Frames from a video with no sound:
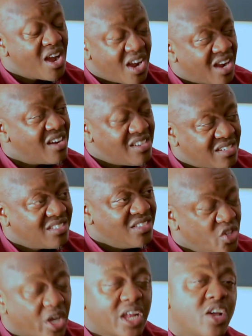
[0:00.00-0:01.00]
Yeah.
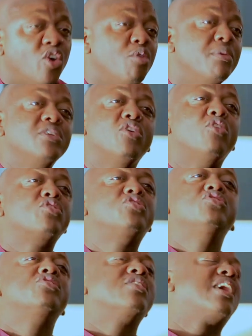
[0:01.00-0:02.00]
You're getting home and your
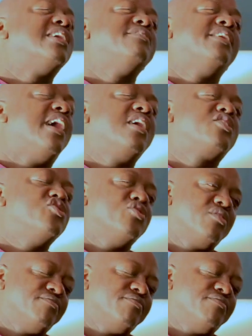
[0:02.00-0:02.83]
own children can't even hug you.